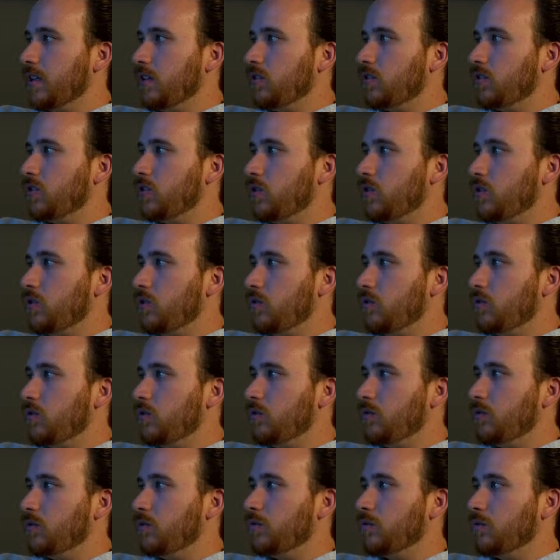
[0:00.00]

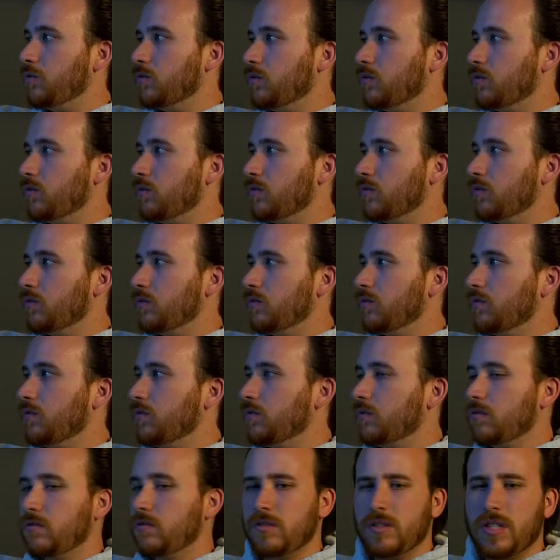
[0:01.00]
too
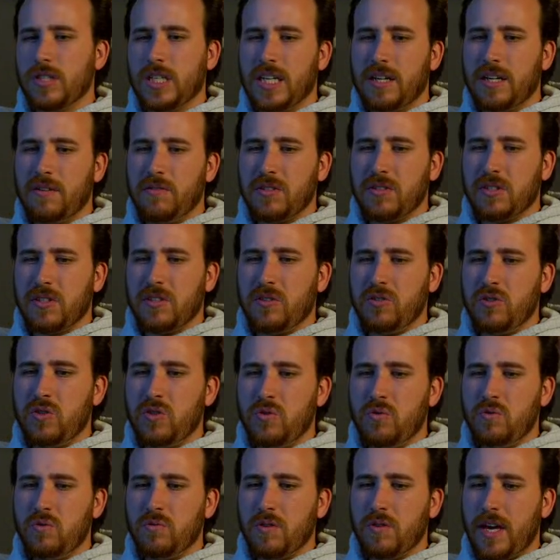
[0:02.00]

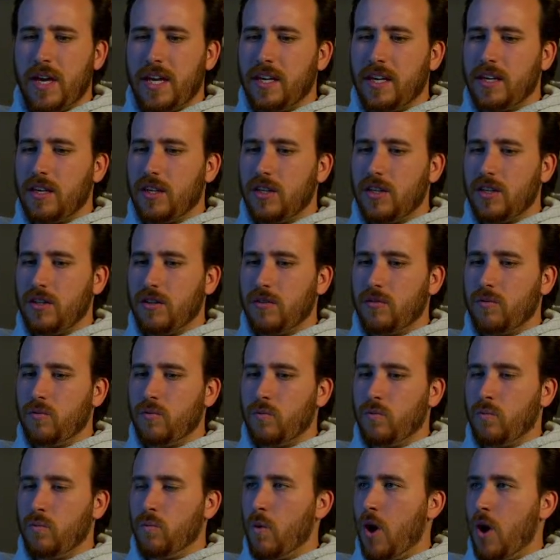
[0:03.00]
like
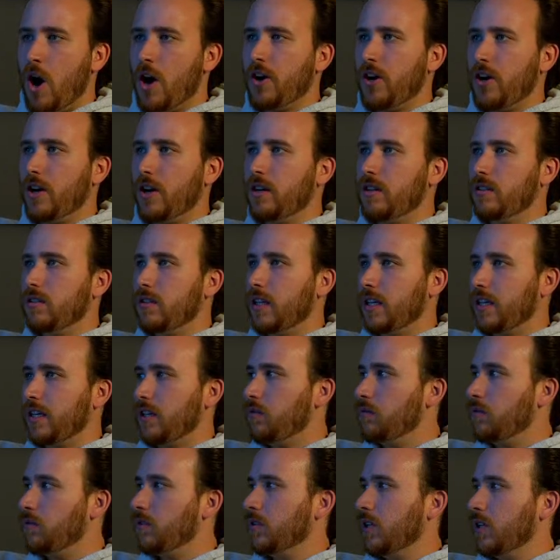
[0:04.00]
water, like you
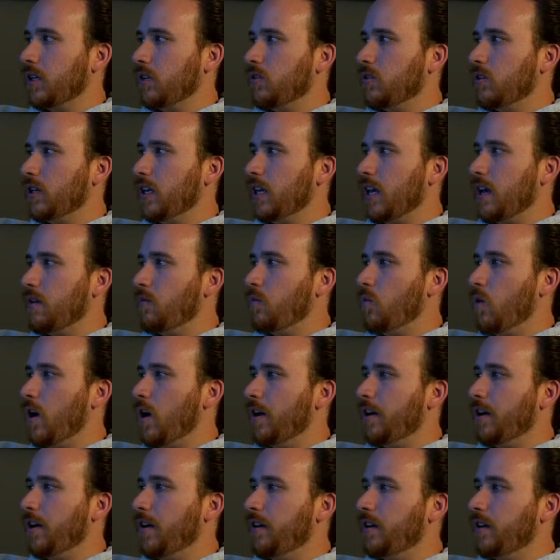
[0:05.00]
were looking at
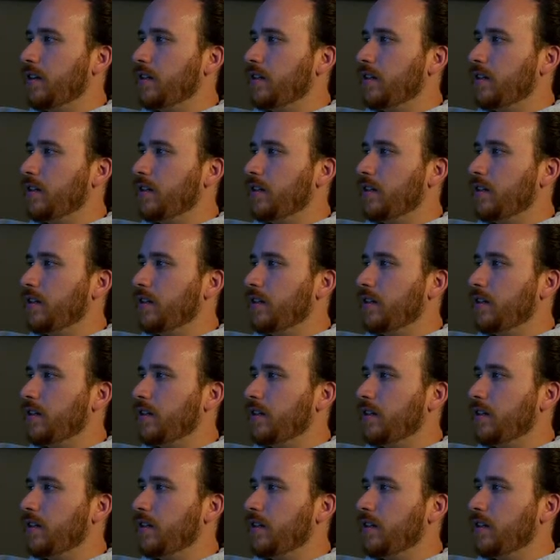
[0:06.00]
water.